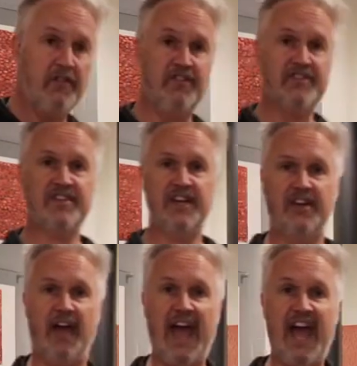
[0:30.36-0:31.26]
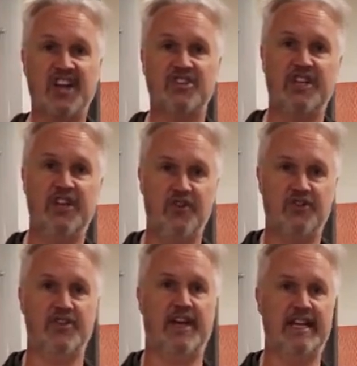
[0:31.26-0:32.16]
This heater actually
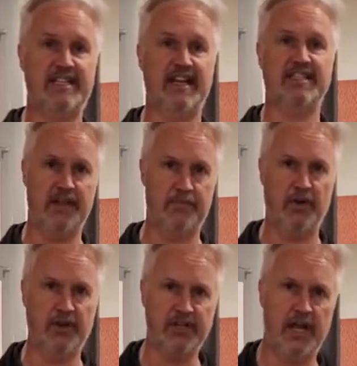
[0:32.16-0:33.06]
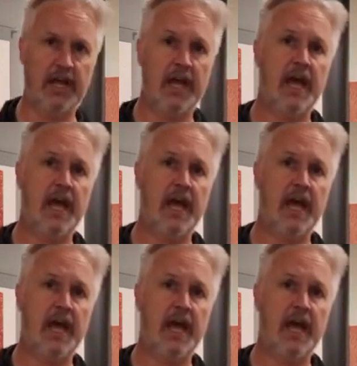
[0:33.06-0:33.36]
looks like it does in a brochure.